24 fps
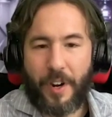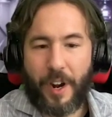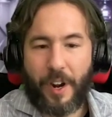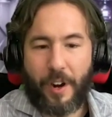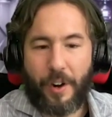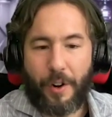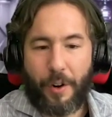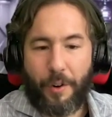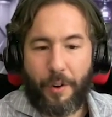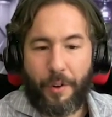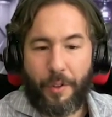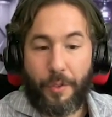
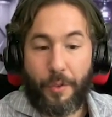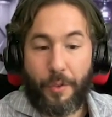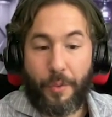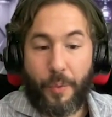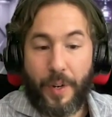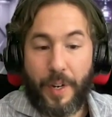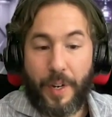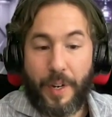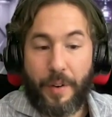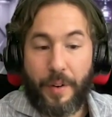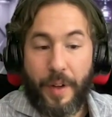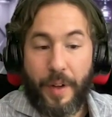on Earth,
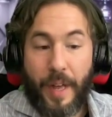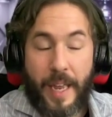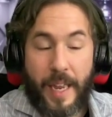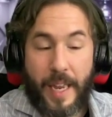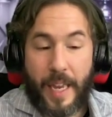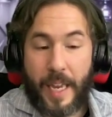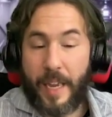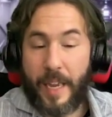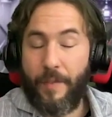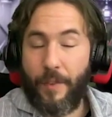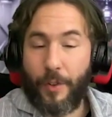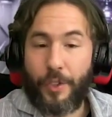well,
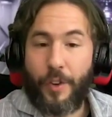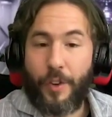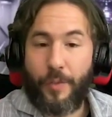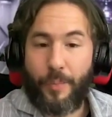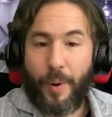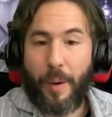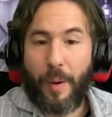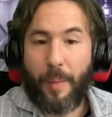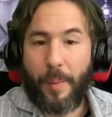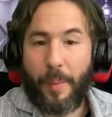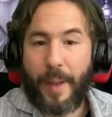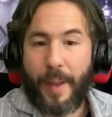evils
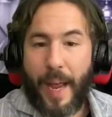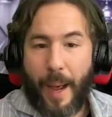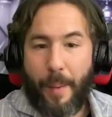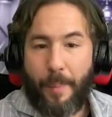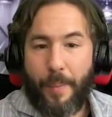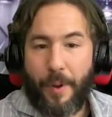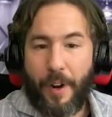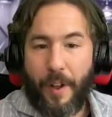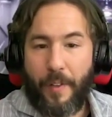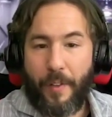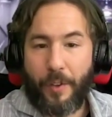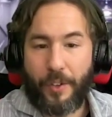have probably
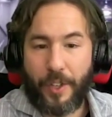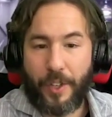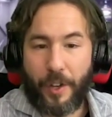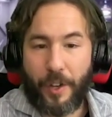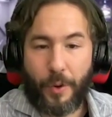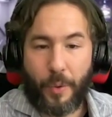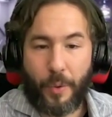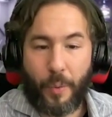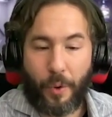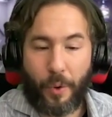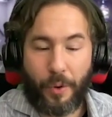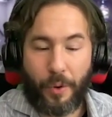happened on those
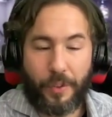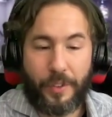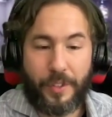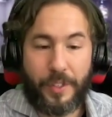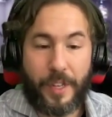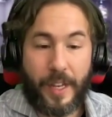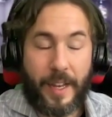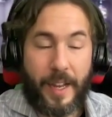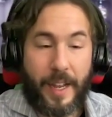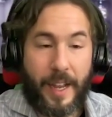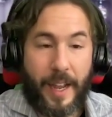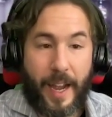other
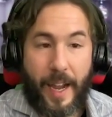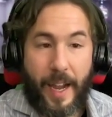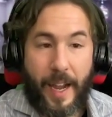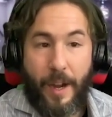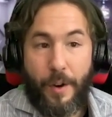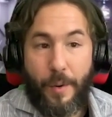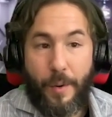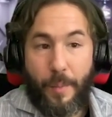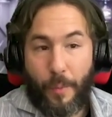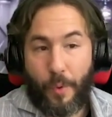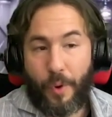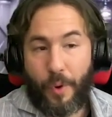worlds.
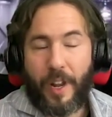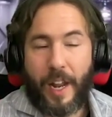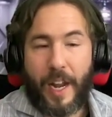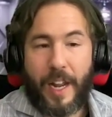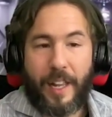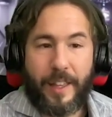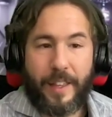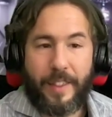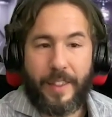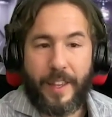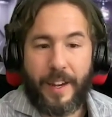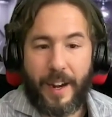And more
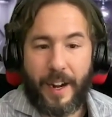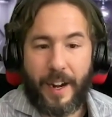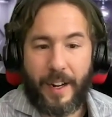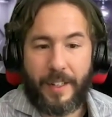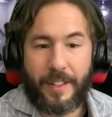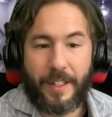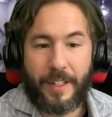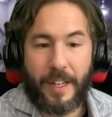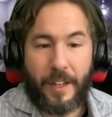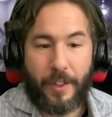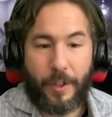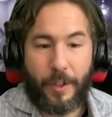likely than
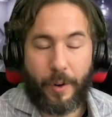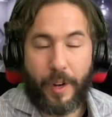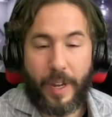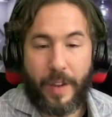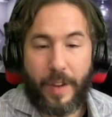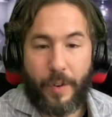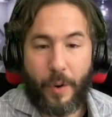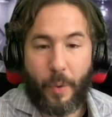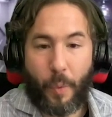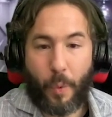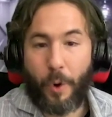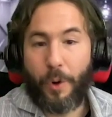not, there are
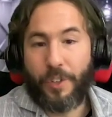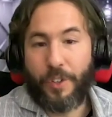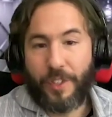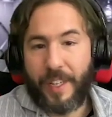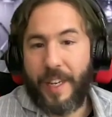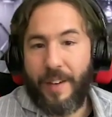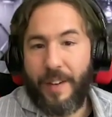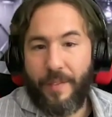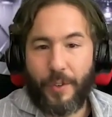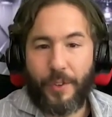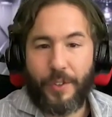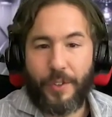even
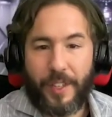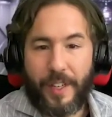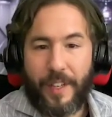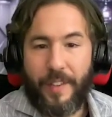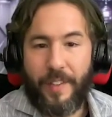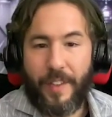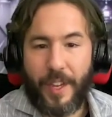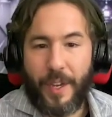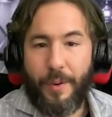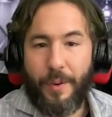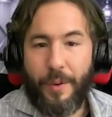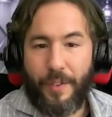worse evils
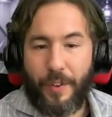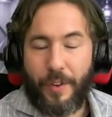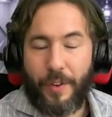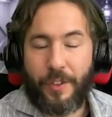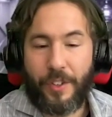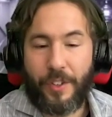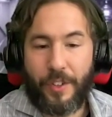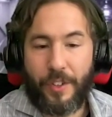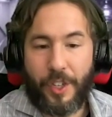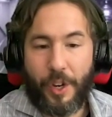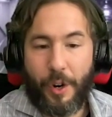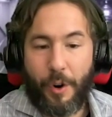in the
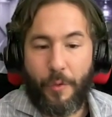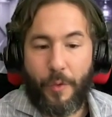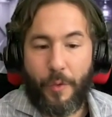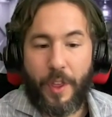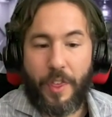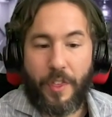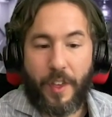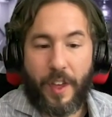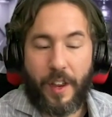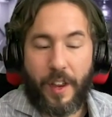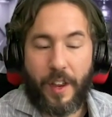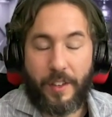universe. So if
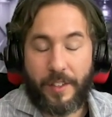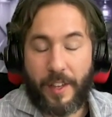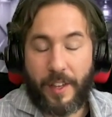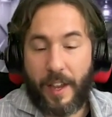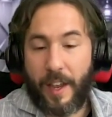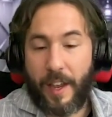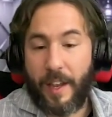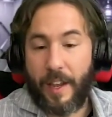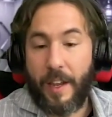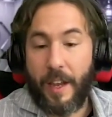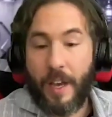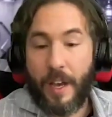we think,
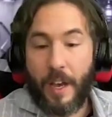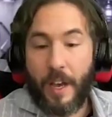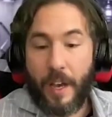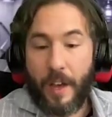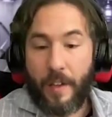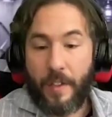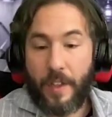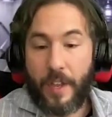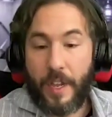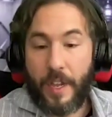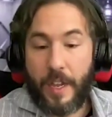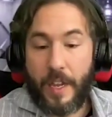say,
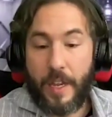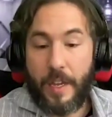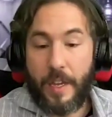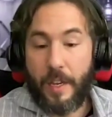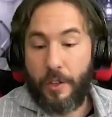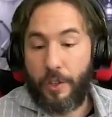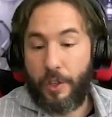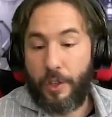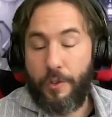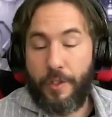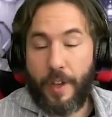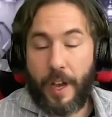the
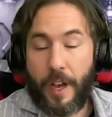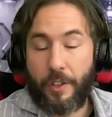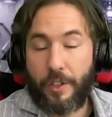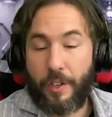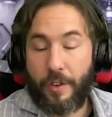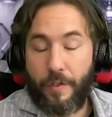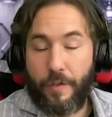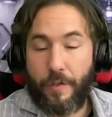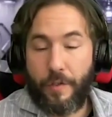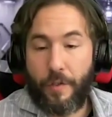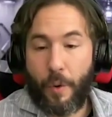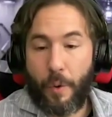
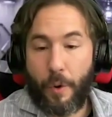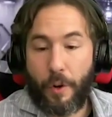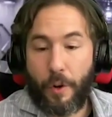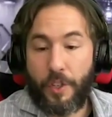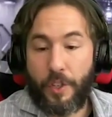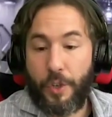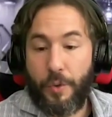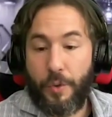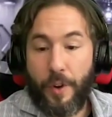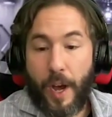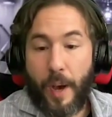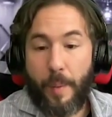2004
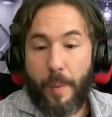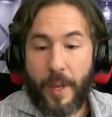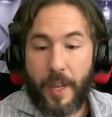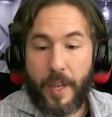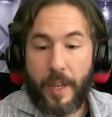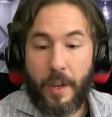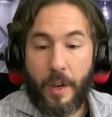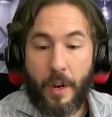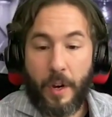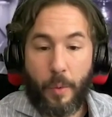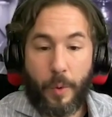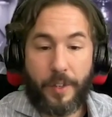
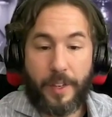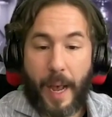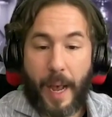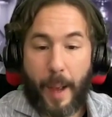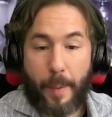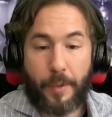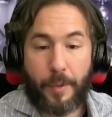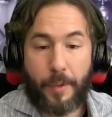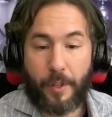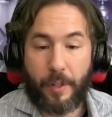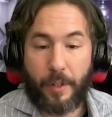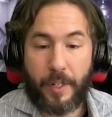tsunami was
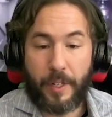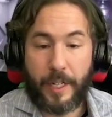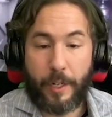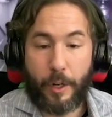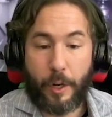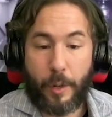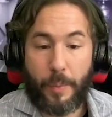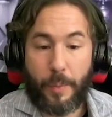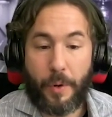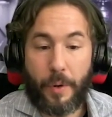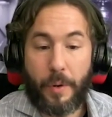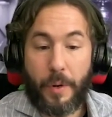absolutely
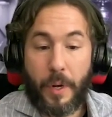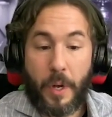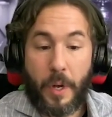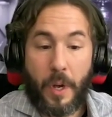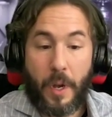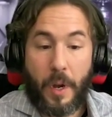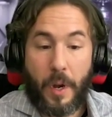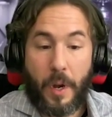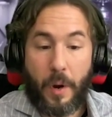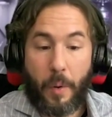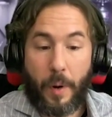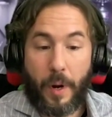terrible,
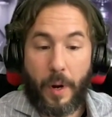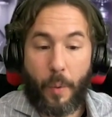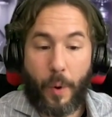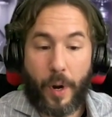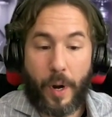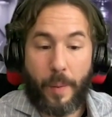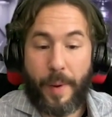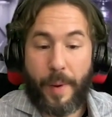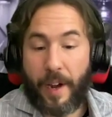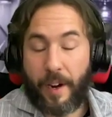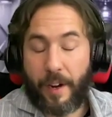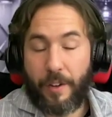well,
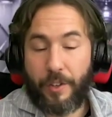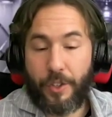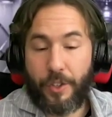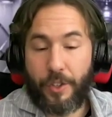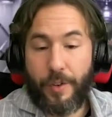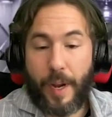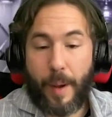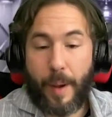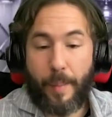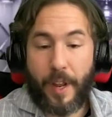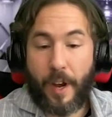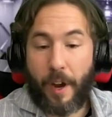what about a
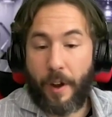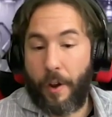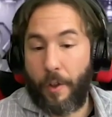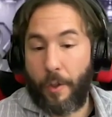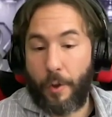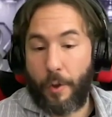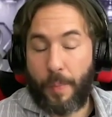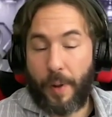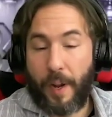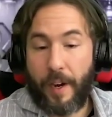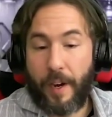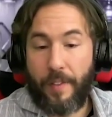tsunami on
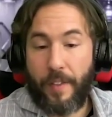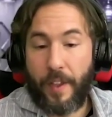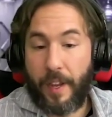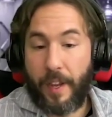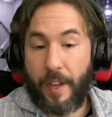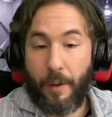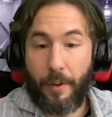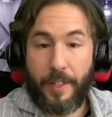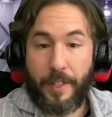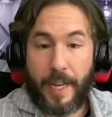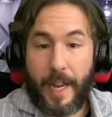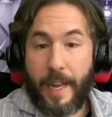another planet that
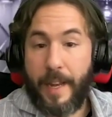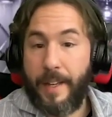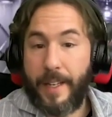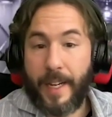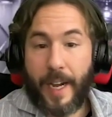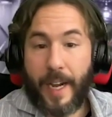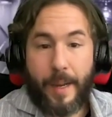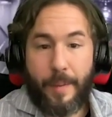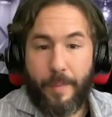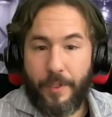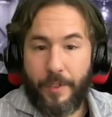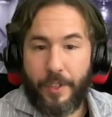killed 10
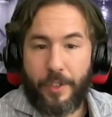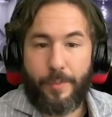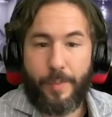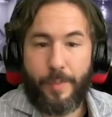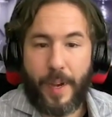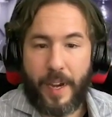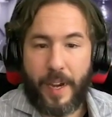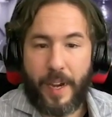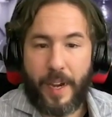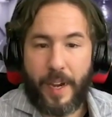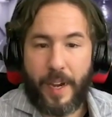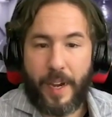times as
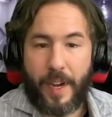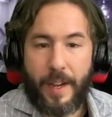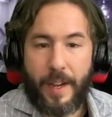many